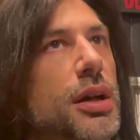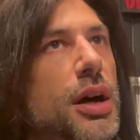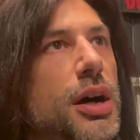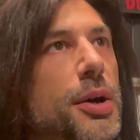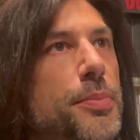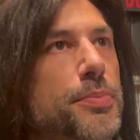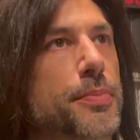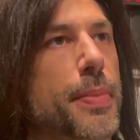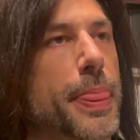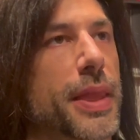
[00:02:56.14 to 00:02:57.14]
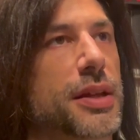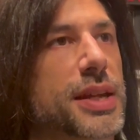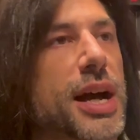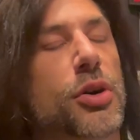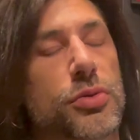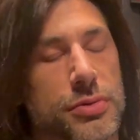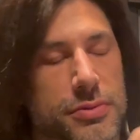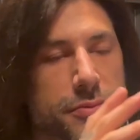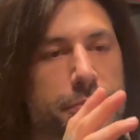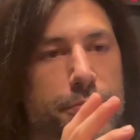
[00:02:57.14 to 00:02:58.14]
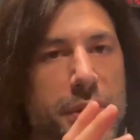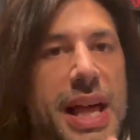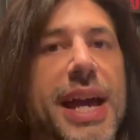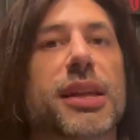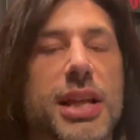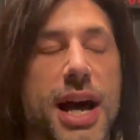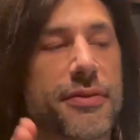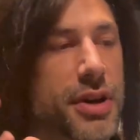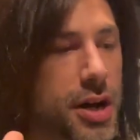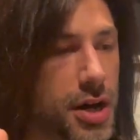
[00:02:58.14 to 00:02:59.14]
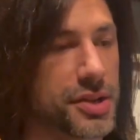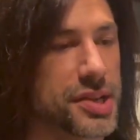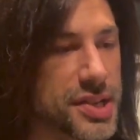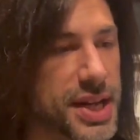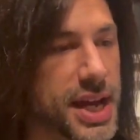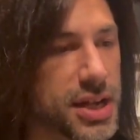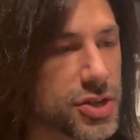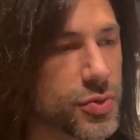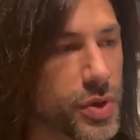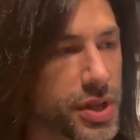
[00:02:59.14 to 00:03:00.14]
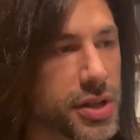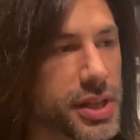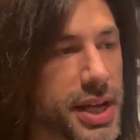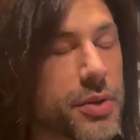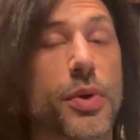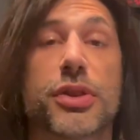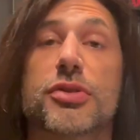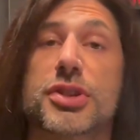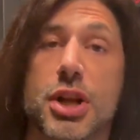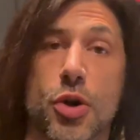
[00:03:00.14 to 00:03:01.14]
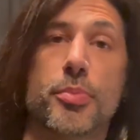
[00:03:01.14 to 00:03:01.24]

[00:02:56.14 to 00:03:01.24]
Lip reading: Now, playing live on stage with a click when there's no